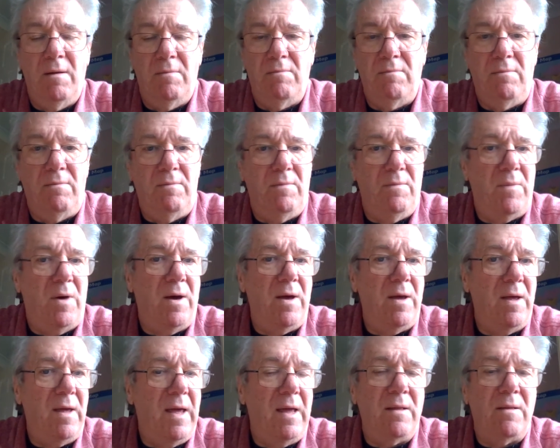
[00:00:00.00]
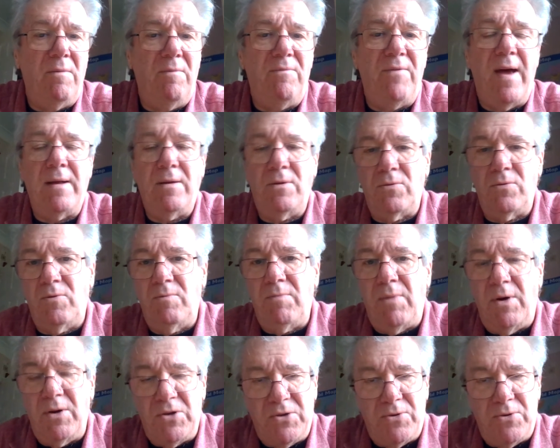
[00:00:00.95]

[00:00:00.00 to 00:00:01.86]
my heat and vents or my